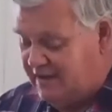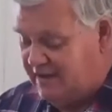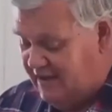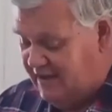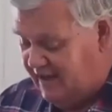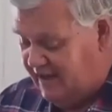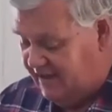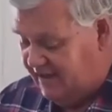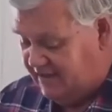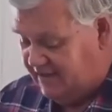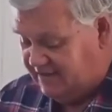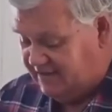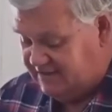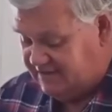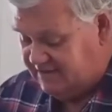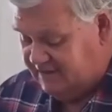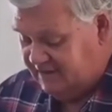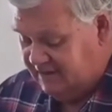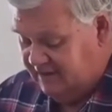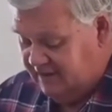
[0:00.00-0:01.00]
careless,
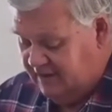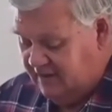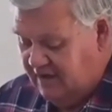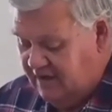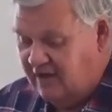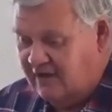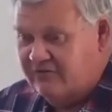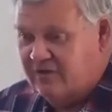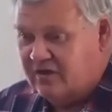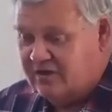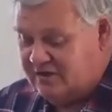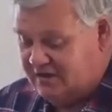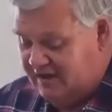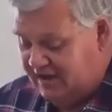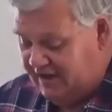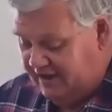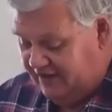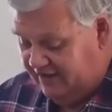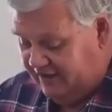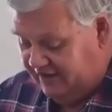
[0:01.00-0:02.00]
of not
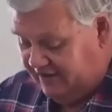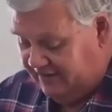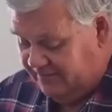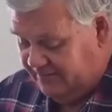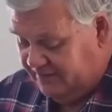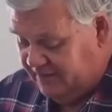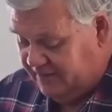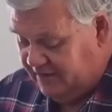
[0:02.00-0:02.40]
caring.